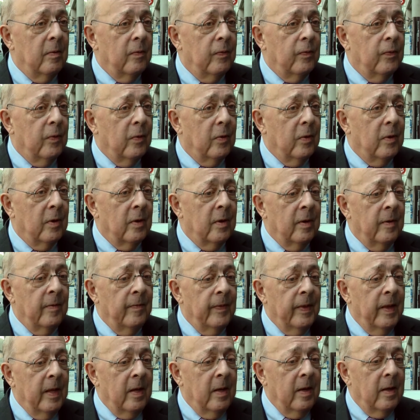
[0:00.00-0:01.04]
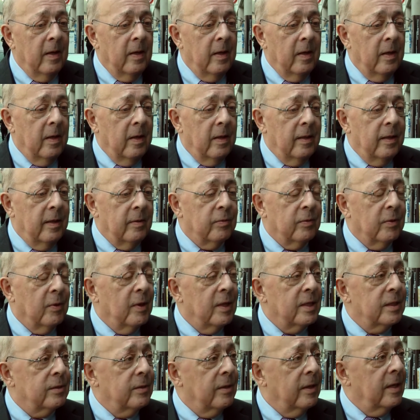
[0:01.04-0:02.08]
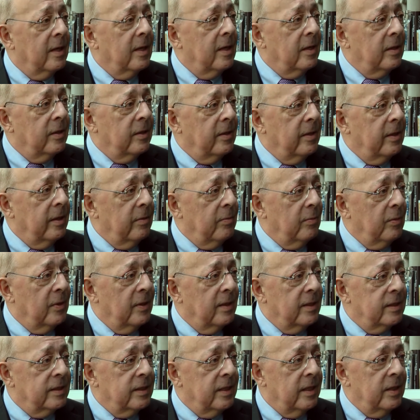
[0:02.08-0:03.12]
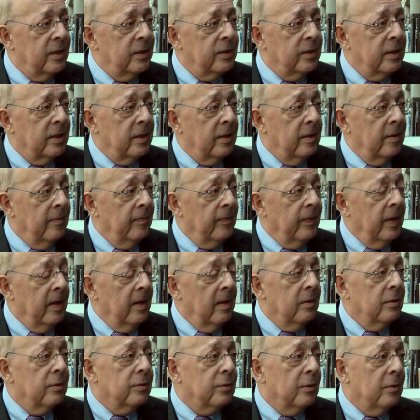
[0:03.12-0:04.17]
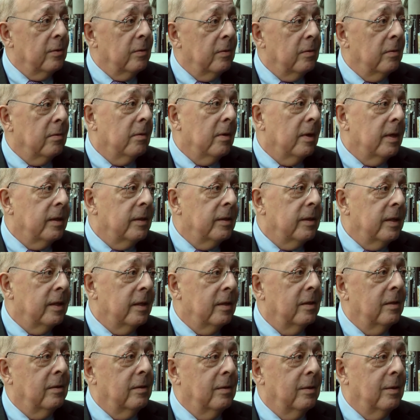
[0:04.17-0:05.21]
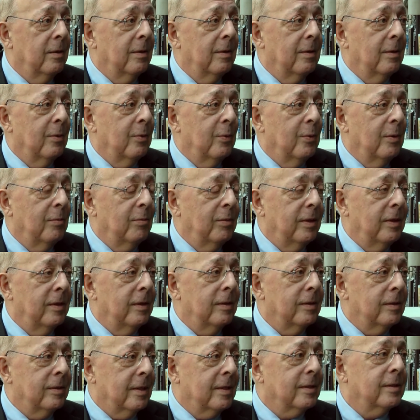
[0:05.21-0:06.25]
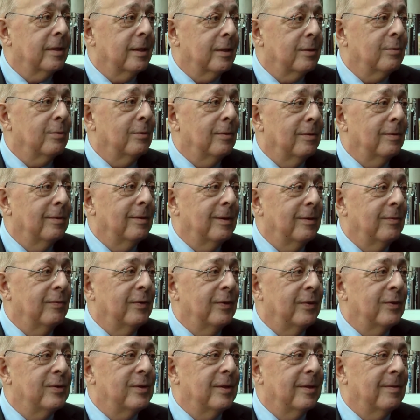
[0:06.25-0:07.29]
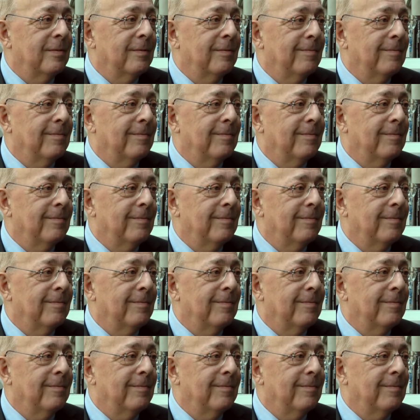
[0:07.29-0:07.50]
for left gastric artery embolization. So I think we'll be successful in the future.